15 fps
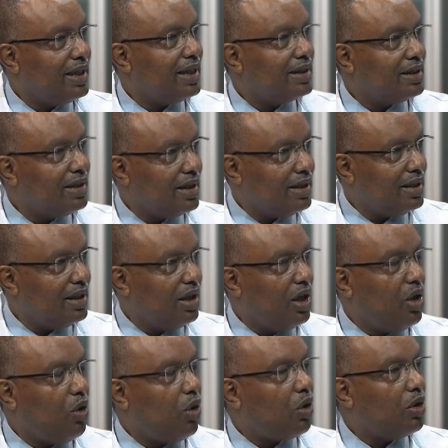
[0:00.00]
a study
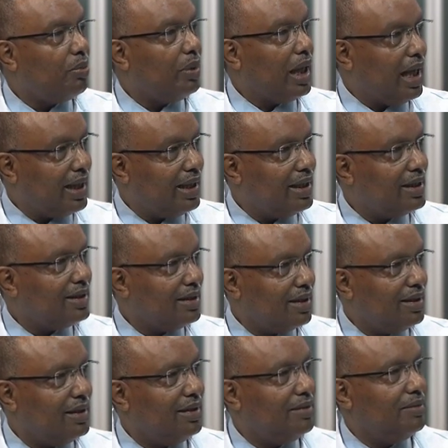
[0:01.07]
or planning a study.